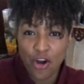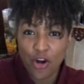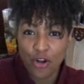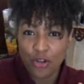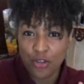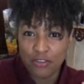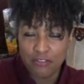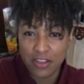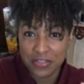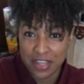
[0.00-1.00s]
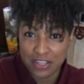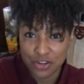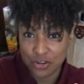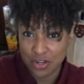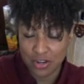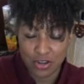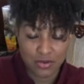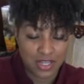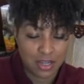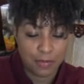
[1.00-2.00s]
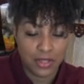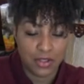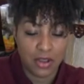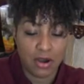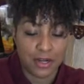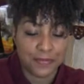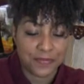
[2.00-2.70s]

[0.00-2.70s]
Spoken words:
all the fun things that you're gonna go dig up in the yard.